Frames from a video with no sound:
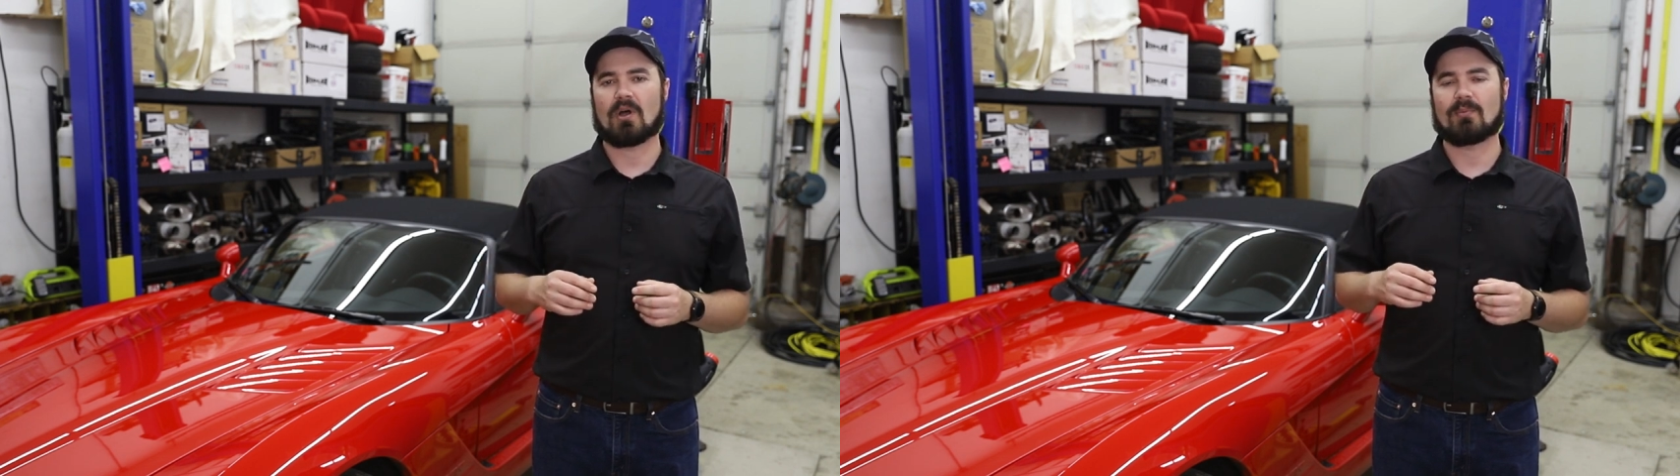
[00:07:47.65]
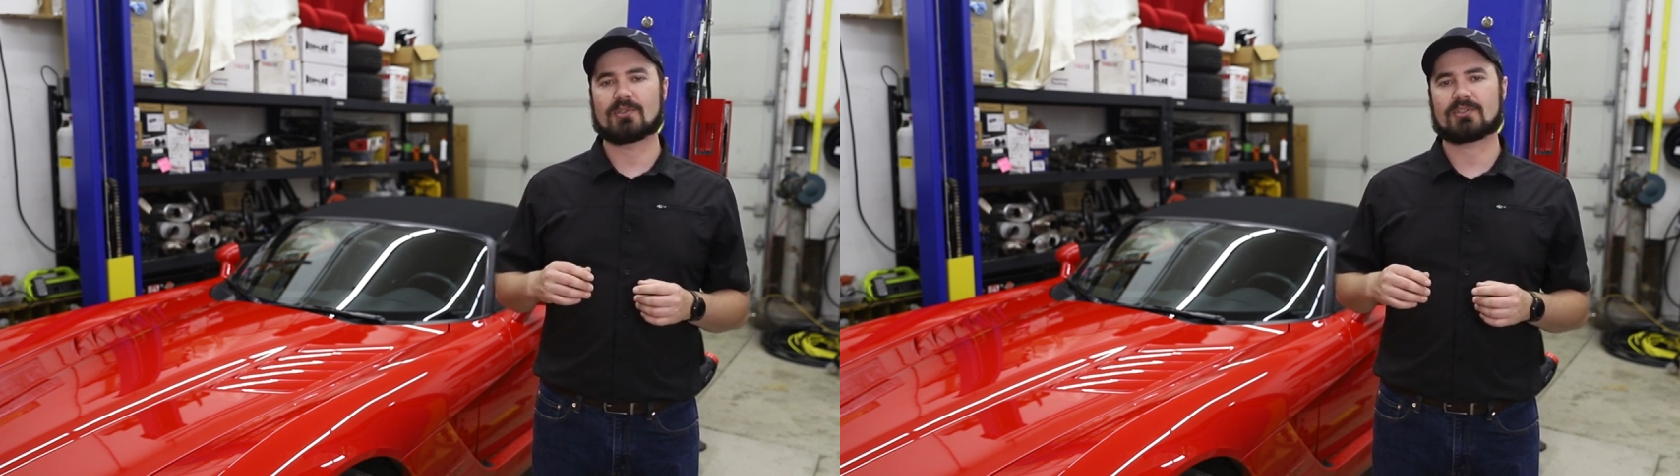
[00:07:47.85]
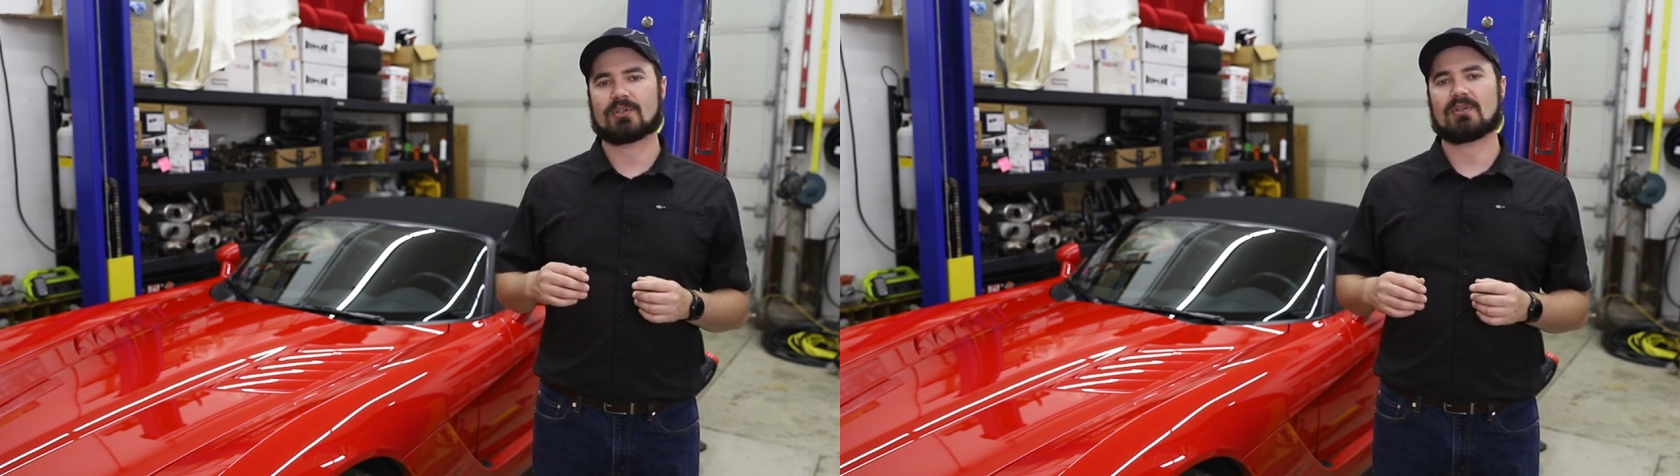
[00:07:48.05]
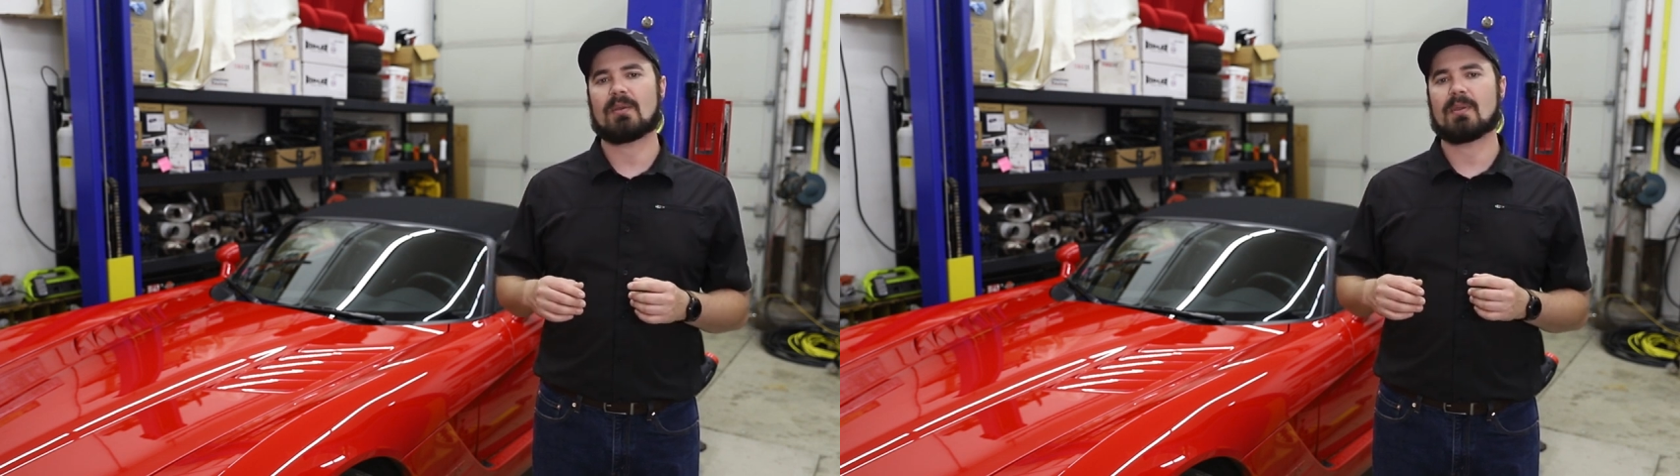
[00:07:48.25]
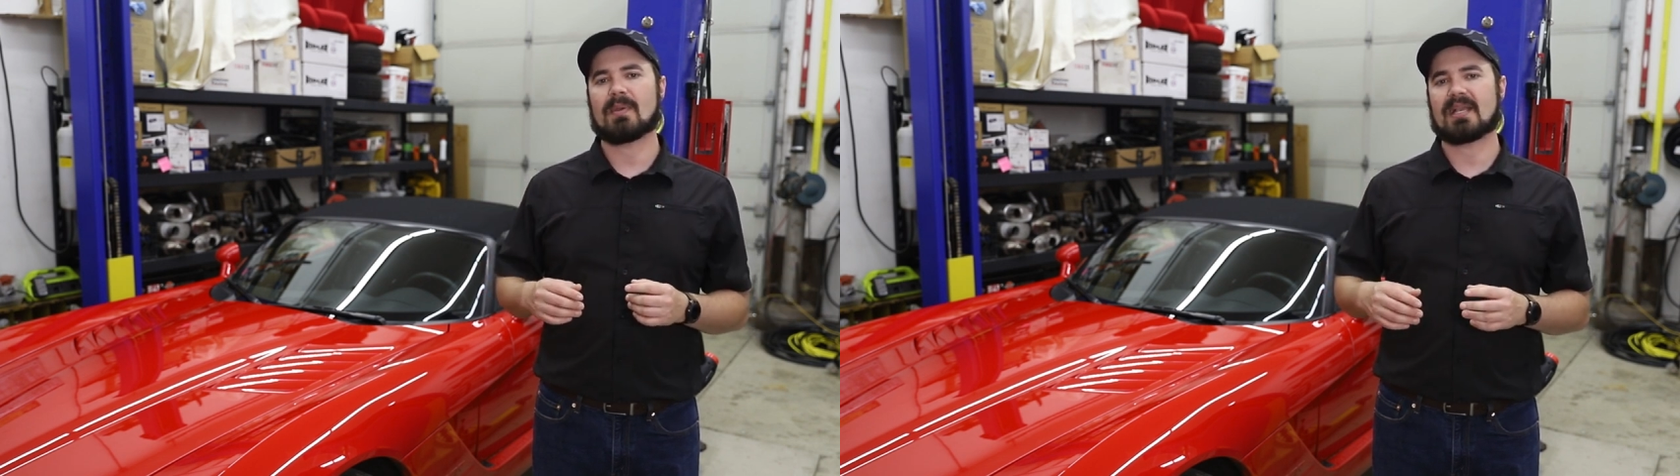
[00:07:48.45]
almost certainly
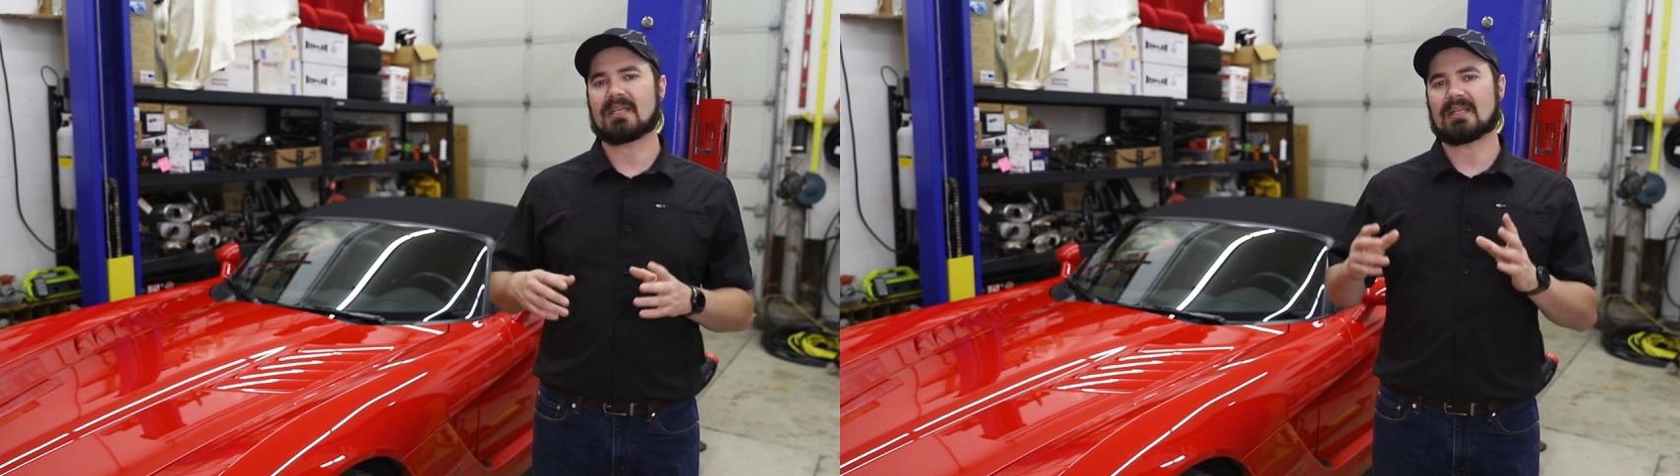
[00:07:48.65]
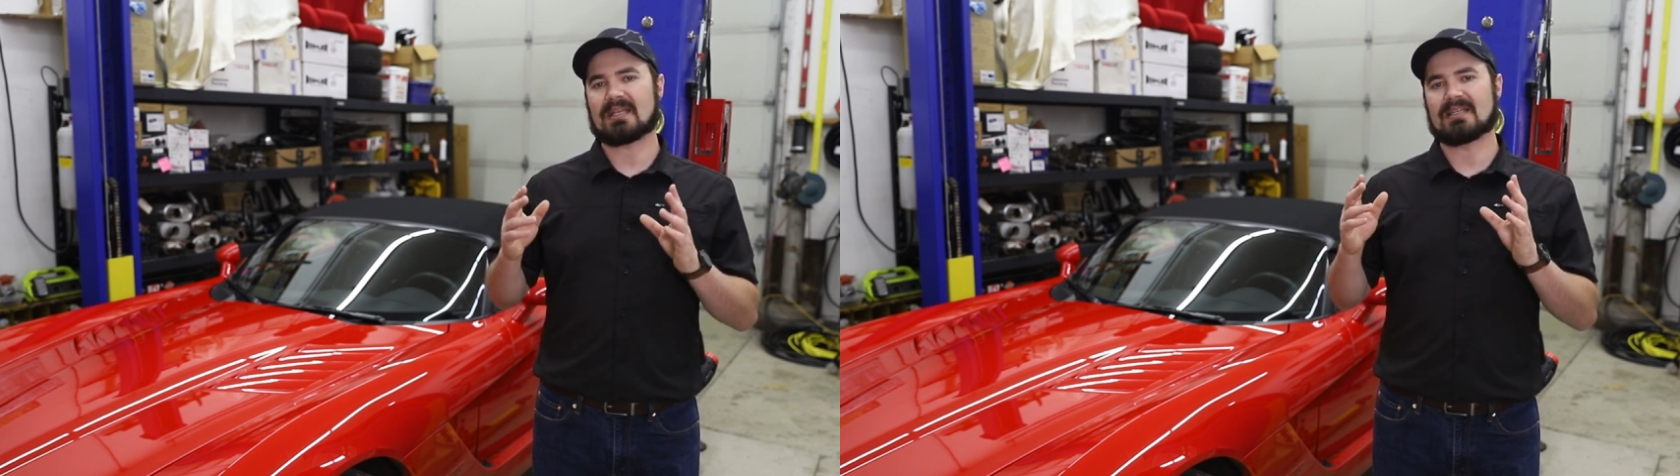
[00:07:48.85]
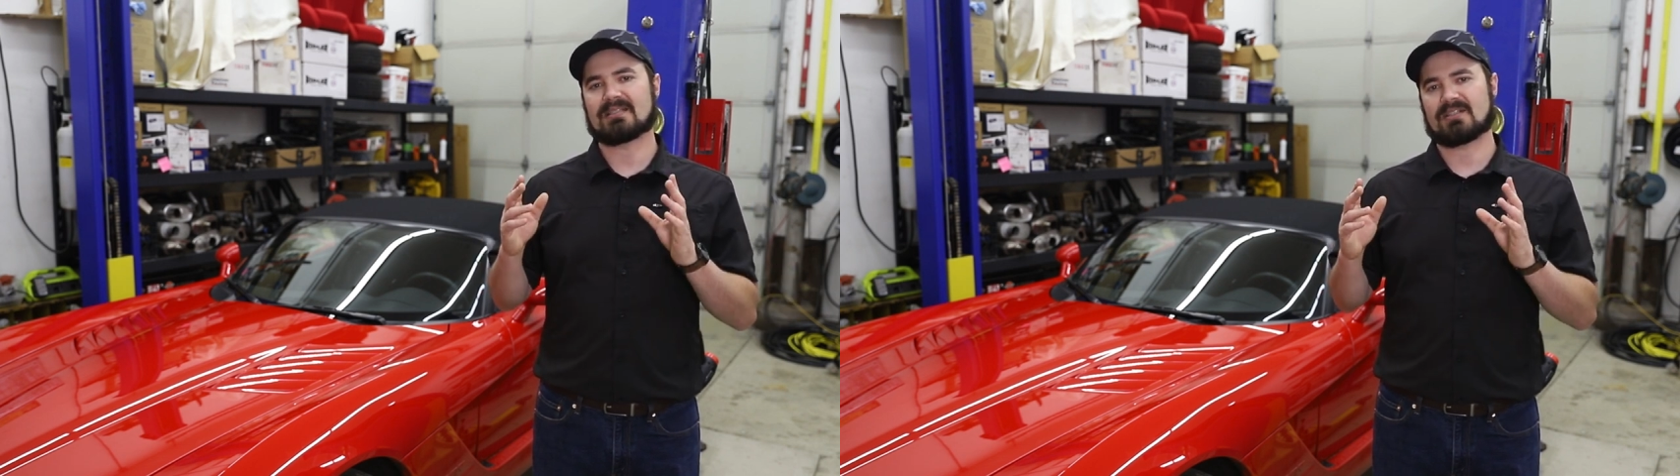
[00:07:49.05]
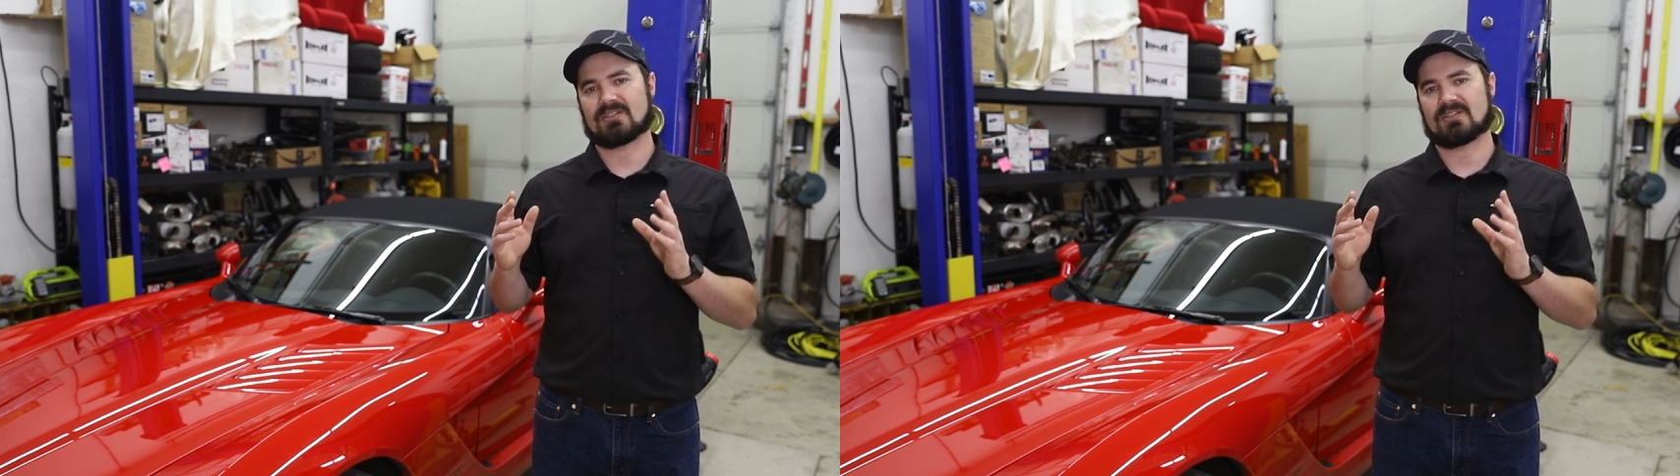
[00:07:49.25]
be making is